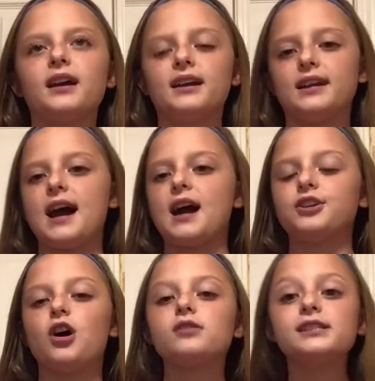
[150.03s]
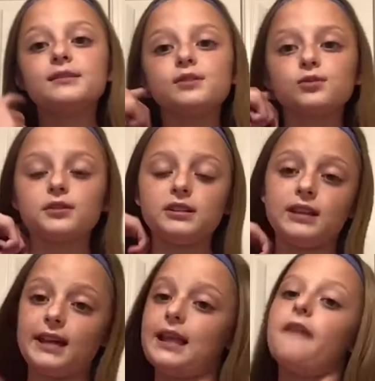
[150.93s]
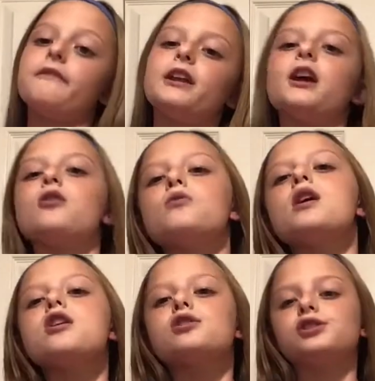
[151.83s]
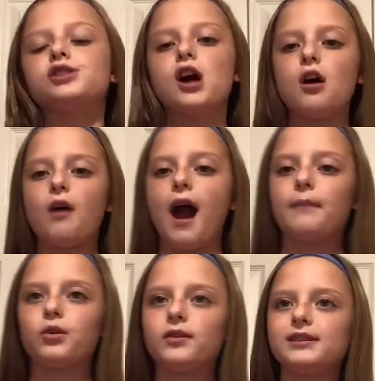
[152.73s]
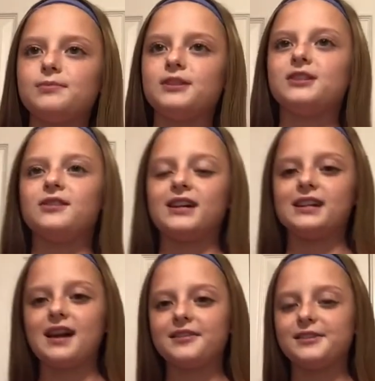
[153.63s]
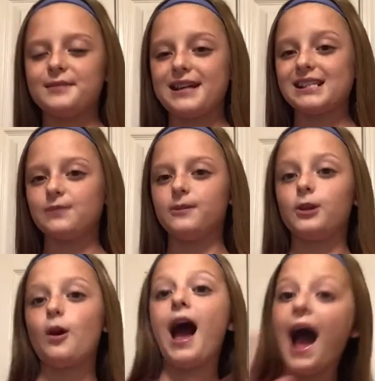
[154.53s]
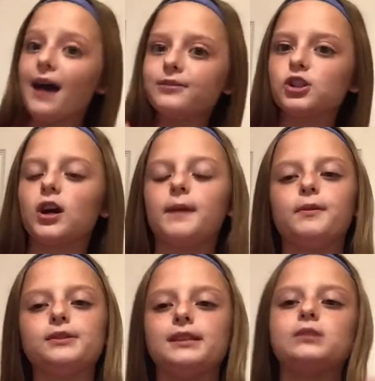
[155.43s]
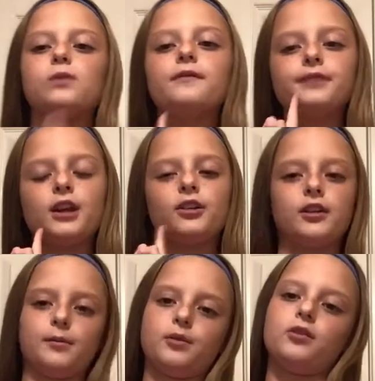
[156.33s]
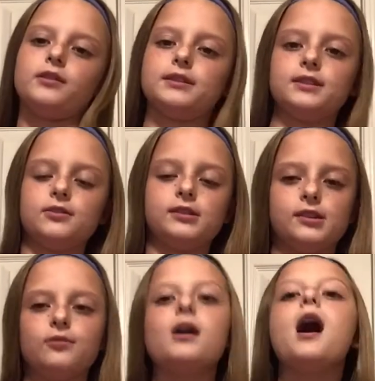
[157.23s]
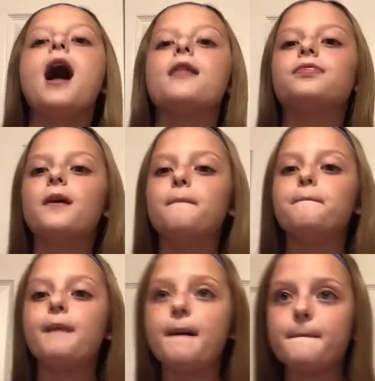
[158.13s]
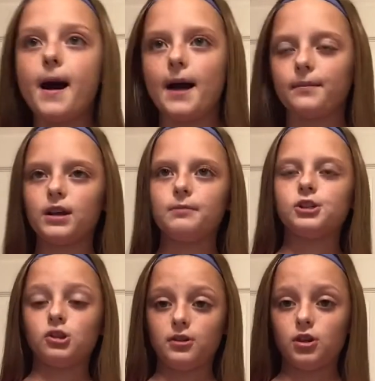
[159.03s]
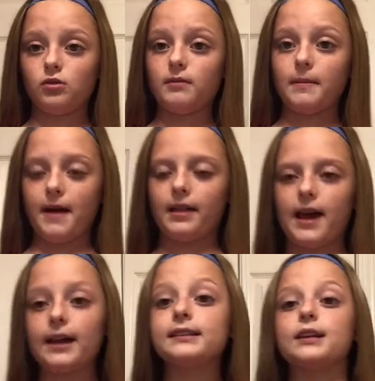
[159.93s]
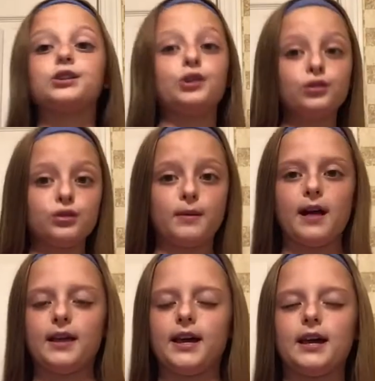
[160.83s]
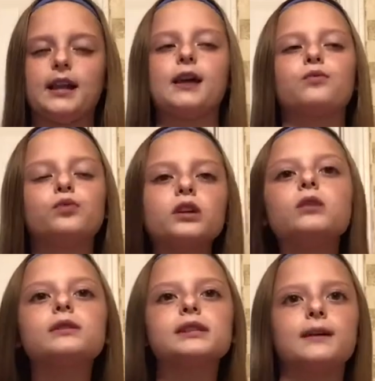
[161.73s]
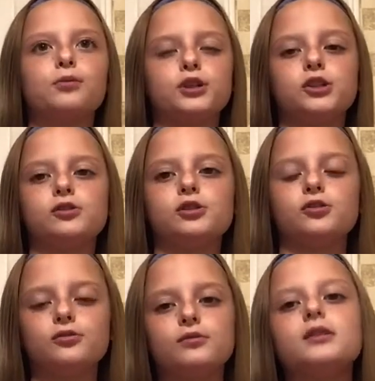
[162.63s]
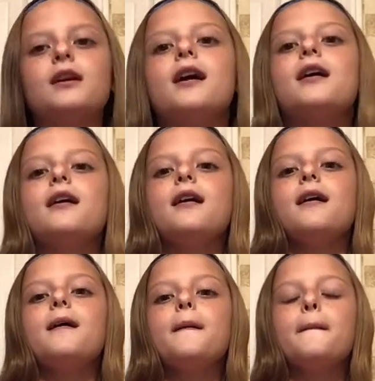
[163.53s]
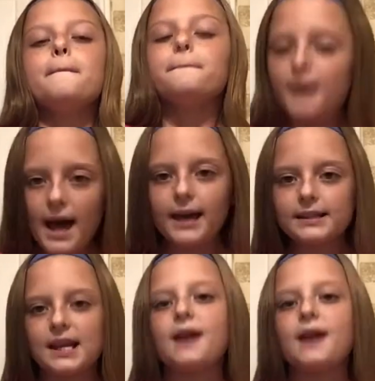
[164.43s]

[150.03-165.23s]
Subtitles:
yeah, y'all seem to really like that video, so I'm going to be doing another gymnastics video after I post this one video that I'm going to do soon. I'm going to be showing you my ballet, because I do ballet, and I really want to get Wing Chun soon. But